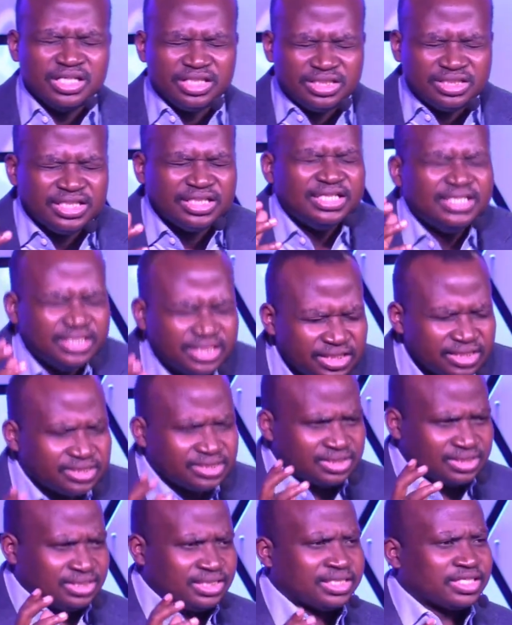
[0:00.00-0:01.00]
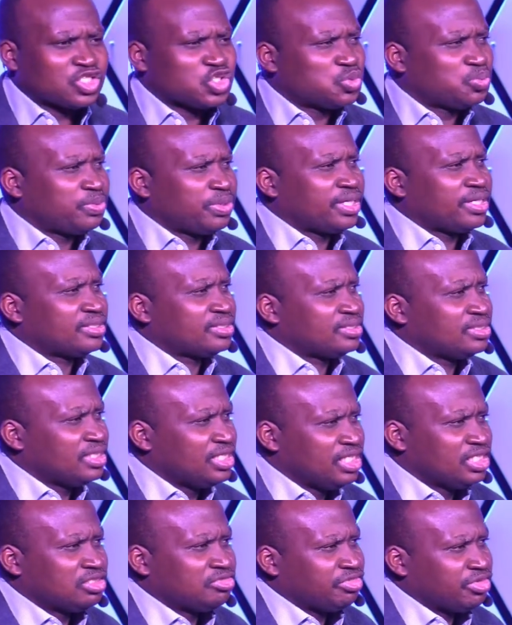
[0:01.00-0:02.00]
The least he expects
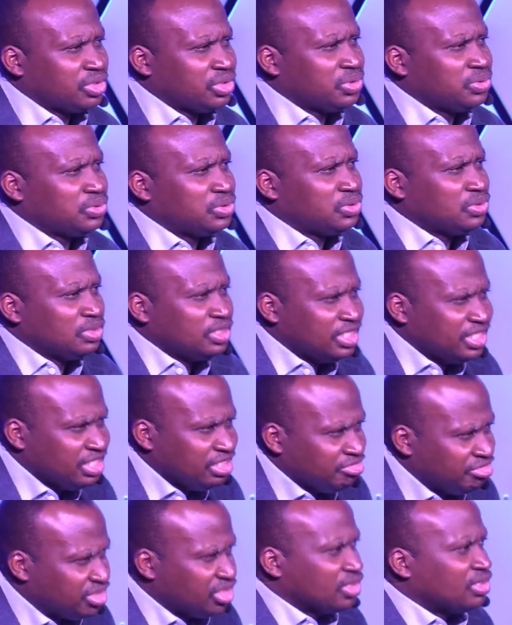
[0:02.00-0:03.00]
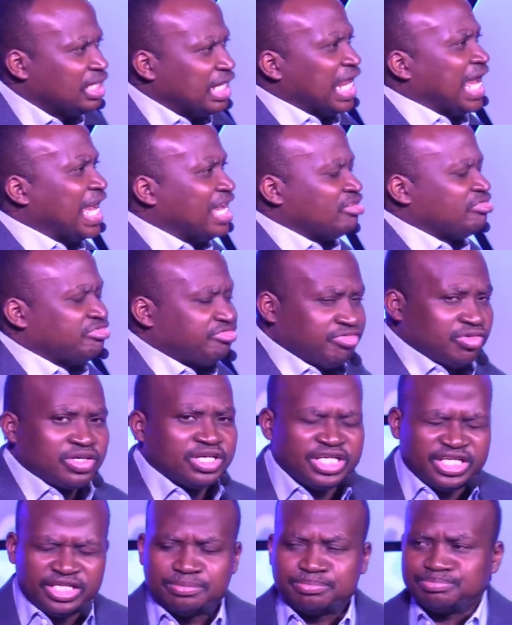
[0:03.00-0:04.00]
is for you to live your life for
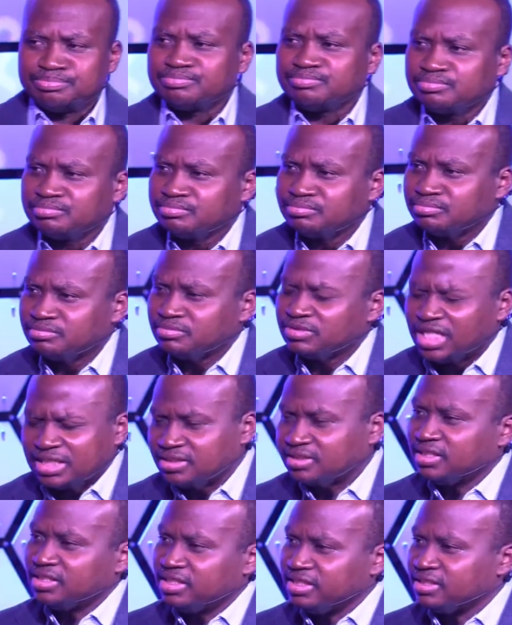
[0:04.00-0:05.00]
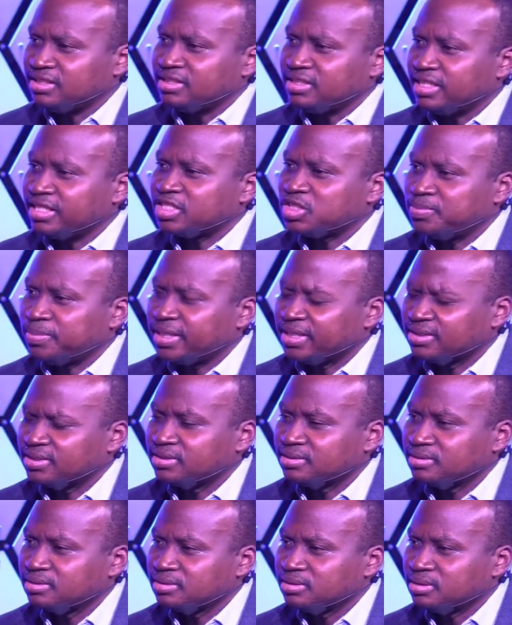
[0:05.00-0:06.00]
him. That's the least he
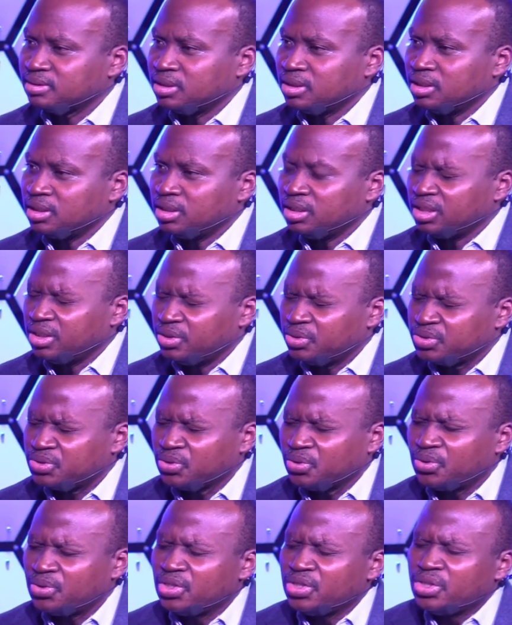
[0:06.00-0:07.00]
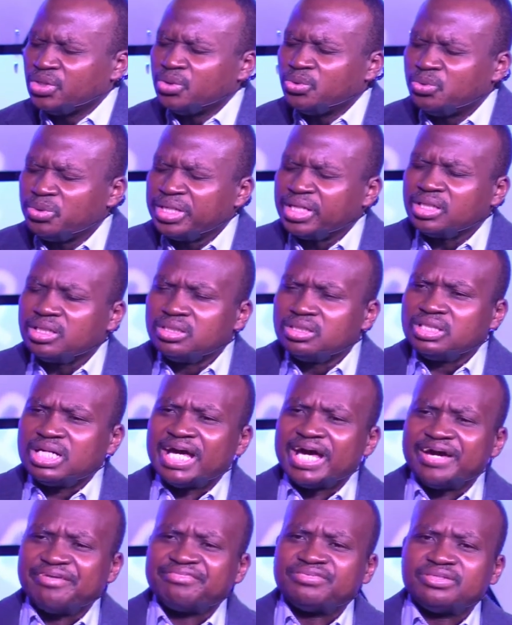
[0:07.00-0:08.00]
expects. You know, so we are going to
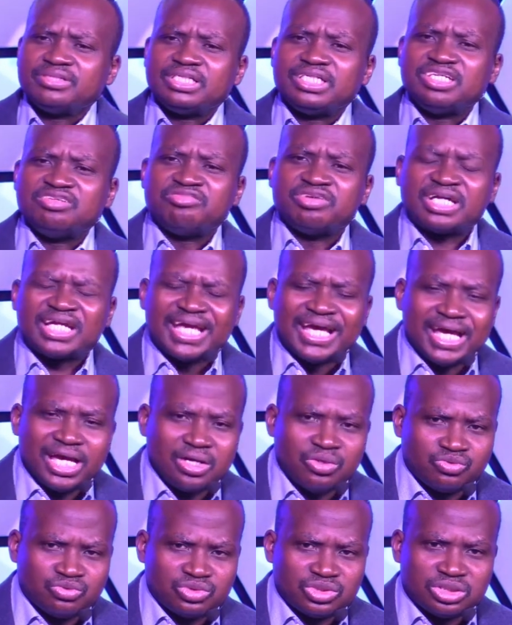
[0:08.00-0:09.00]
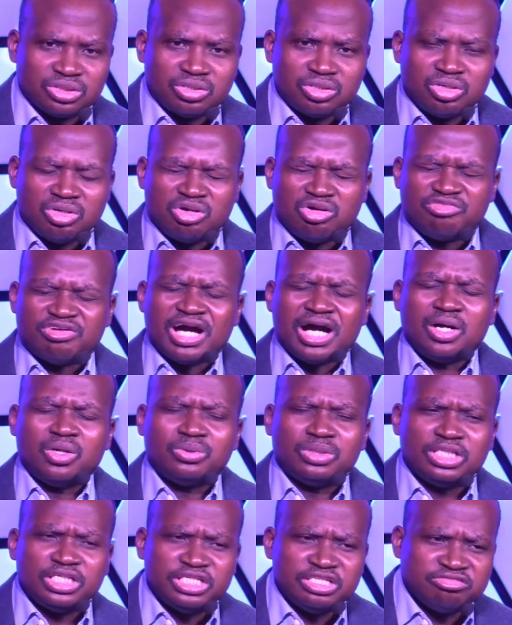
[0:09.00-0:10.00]
have to give account of how
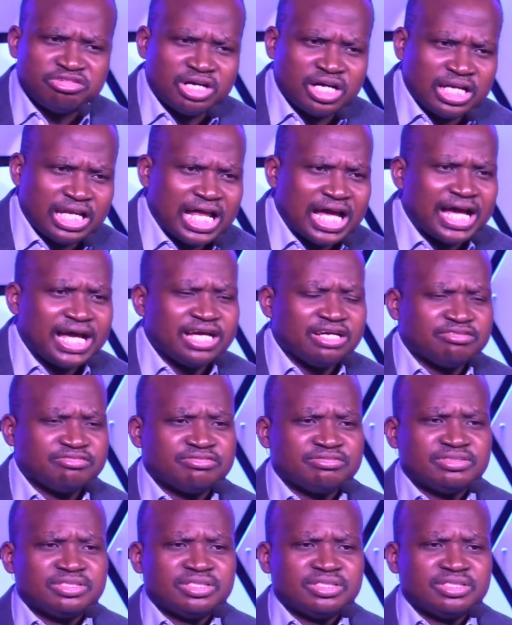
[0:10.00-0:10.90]
we live our life,